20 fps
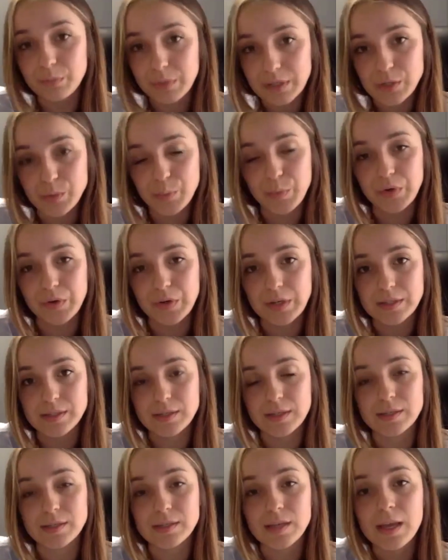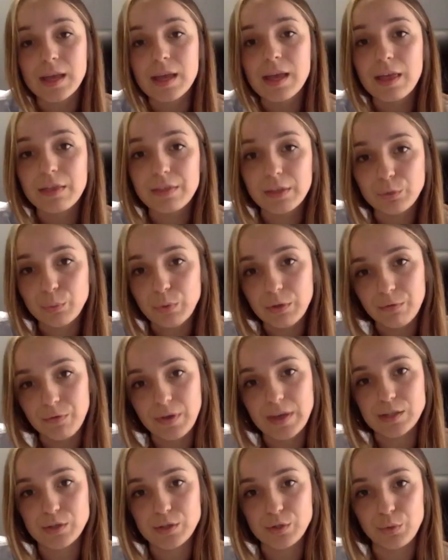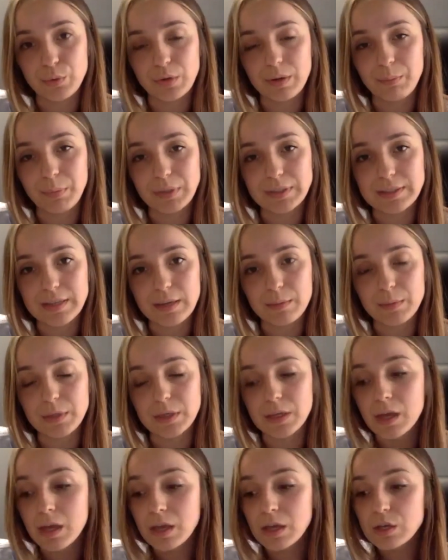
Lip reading: experiences that we faced during pandemic.